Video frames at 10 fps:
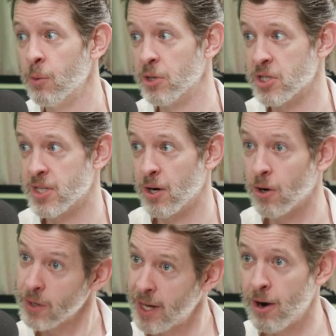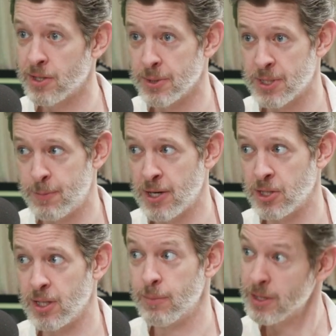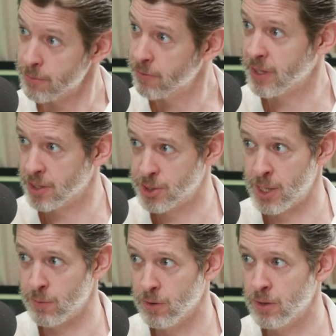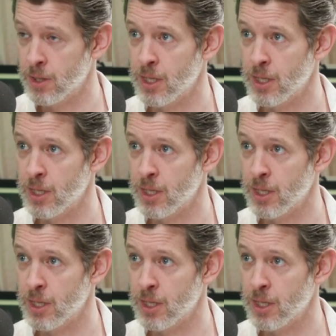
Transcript: which is that her character especially, but the movie in general,